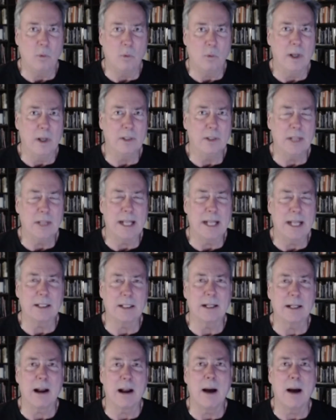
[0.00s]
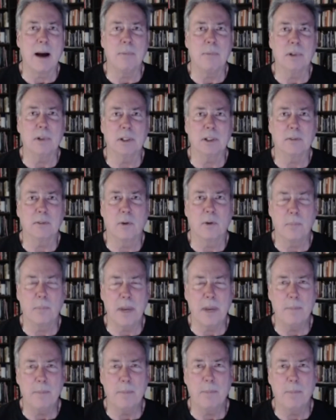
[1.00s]
once that's accomplished, for
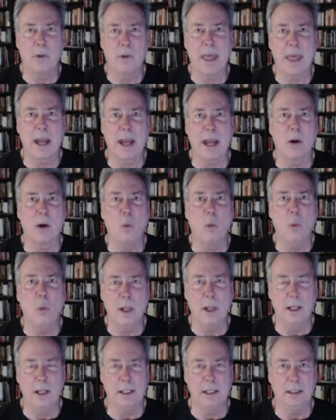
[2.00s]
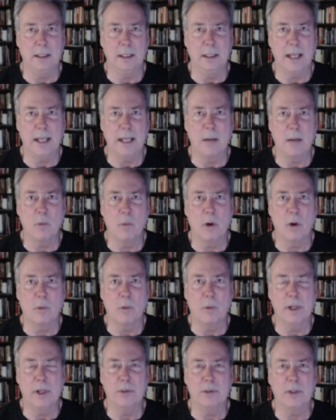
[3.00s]
people that are willing to take more
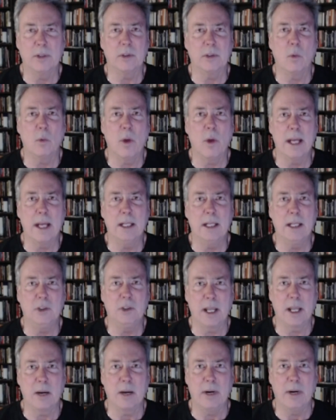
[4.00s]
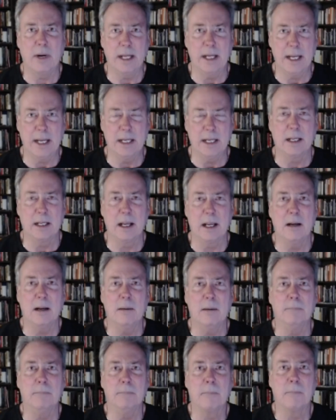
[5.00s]
risk, there's a way to generate
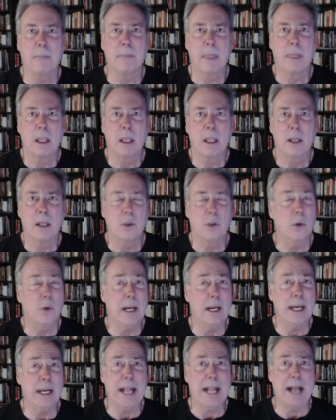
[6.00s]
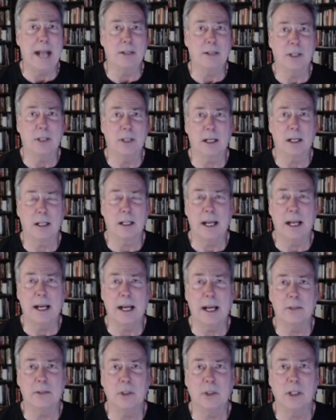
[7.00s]
income through any asset
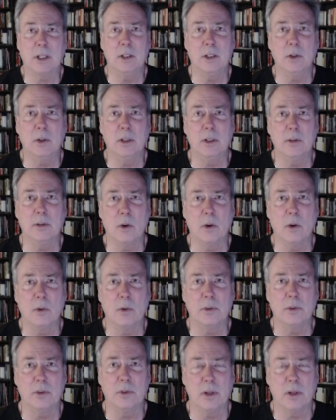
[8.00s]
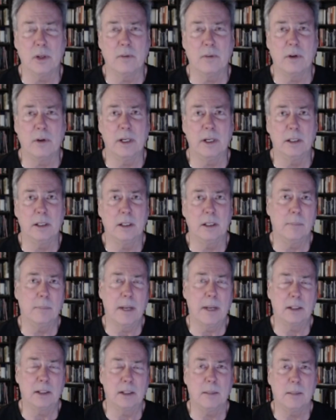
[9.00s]
class. You can do it in gold and silver, and you can
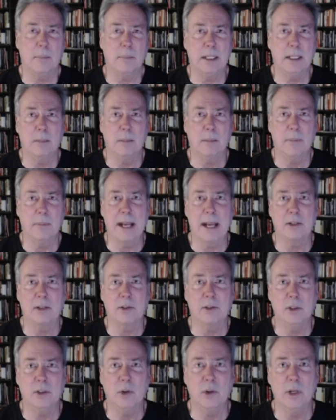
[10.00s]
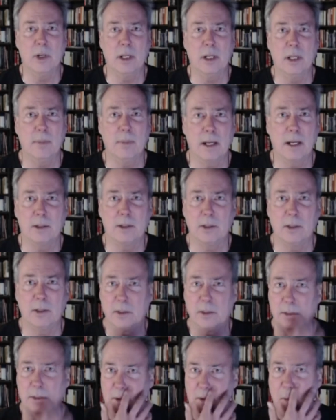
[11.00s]
basically beat the bankers doing it because
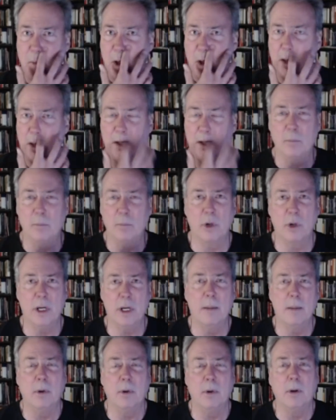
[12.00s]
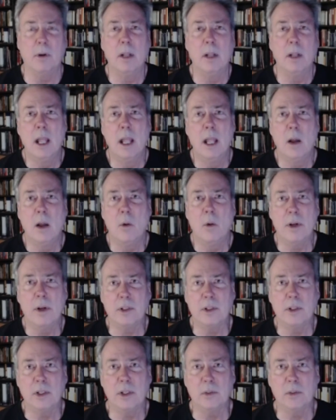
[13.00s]
you're smaller and more nimble,
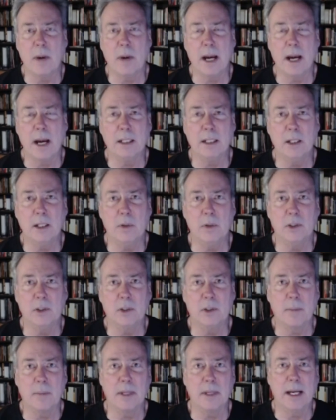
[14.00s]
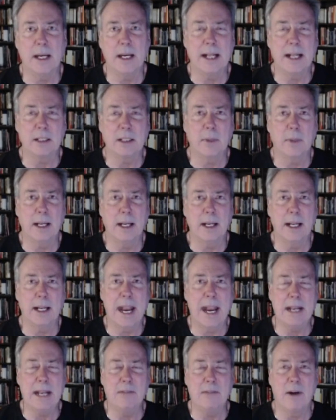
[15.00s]
which is by doing something that has about an
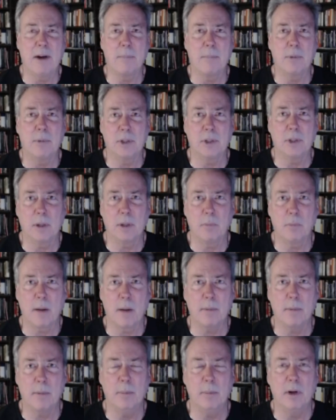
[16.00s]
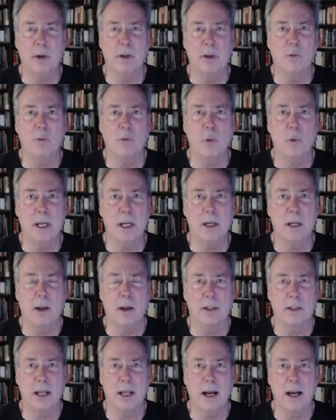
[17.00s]
85% probability of winning all
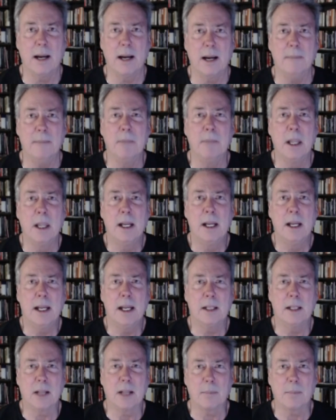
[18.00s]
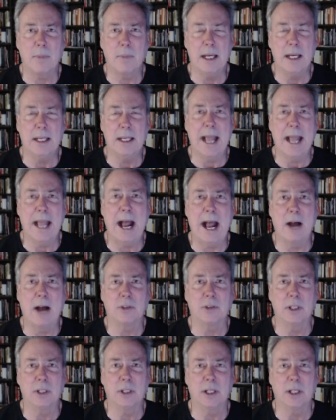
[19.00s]
the time. It's like being the house
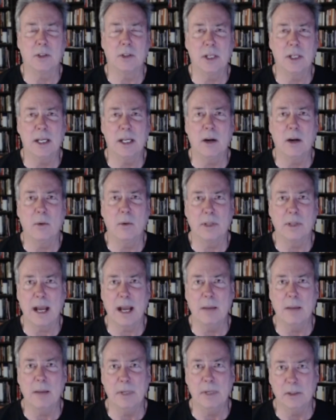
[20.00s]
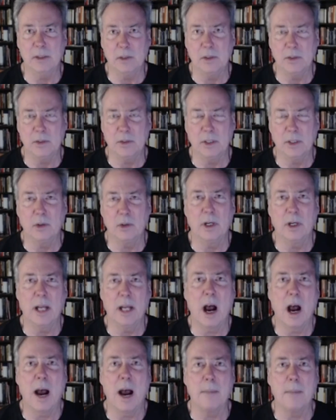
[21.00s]
in the casino. What that means is that you're an
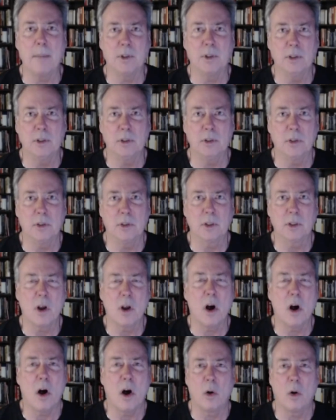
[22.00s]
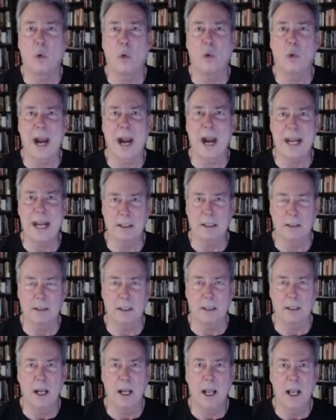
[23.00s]
options call writer.
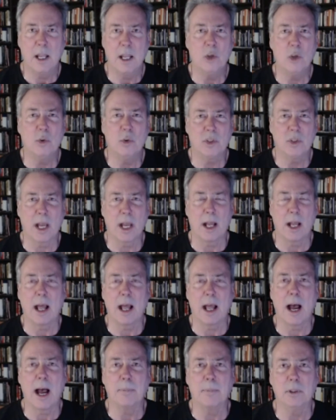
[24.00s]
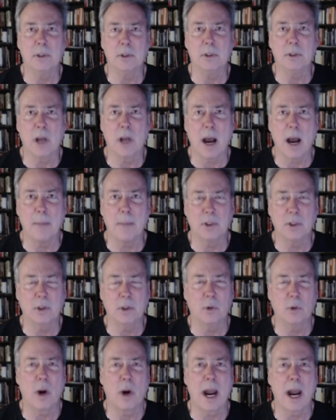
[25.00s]
You sell options. Option
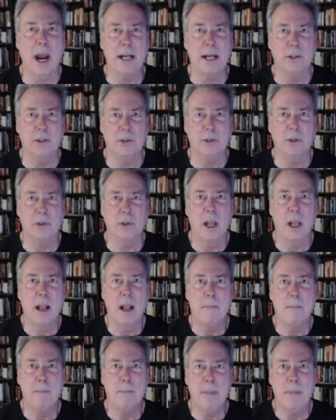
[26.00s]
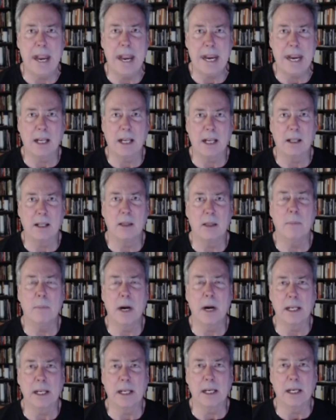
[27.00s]
writers make the
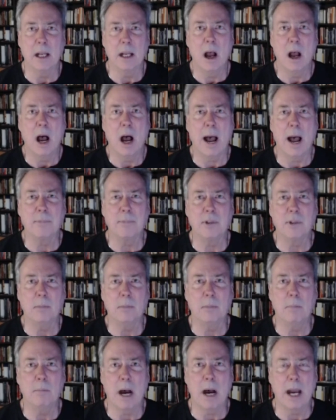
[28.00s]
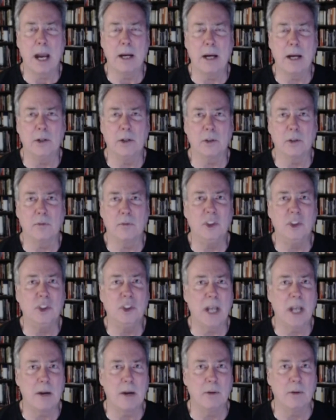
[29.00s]
money. Option buyers,
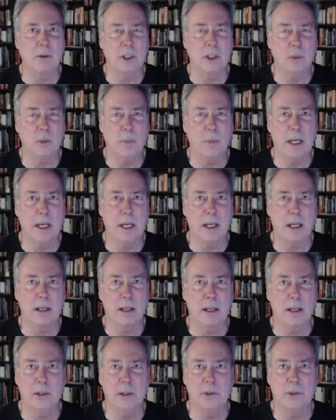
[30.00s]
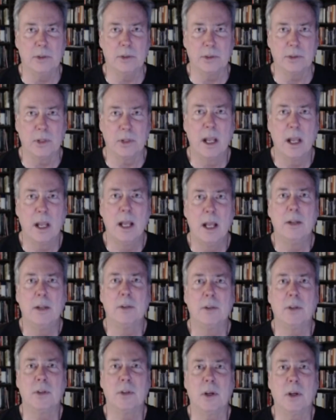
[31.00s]
generally speaking, are losers.
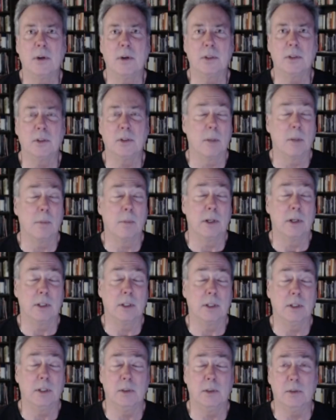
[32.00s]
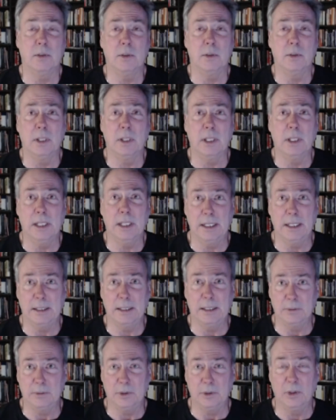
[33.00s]
So similar to
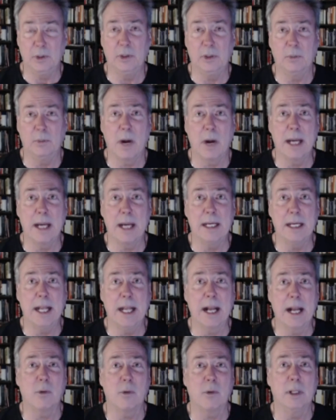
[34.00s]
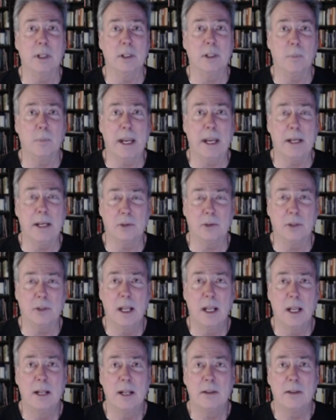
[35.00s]
the junior mining equity space,
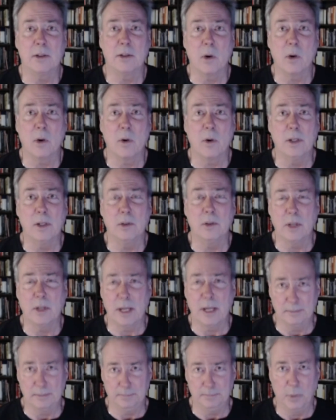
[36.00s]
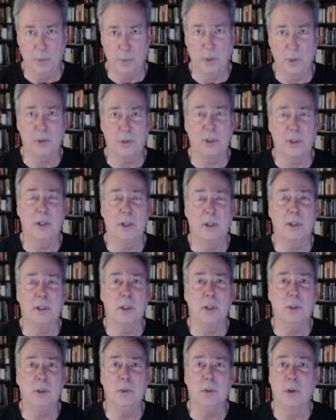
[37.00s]
there's always that person or
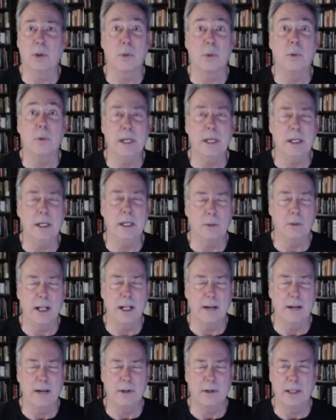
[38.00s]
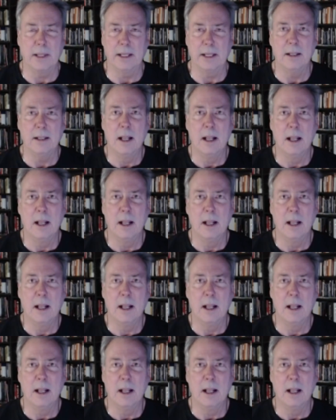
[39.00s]
two or three or whatever that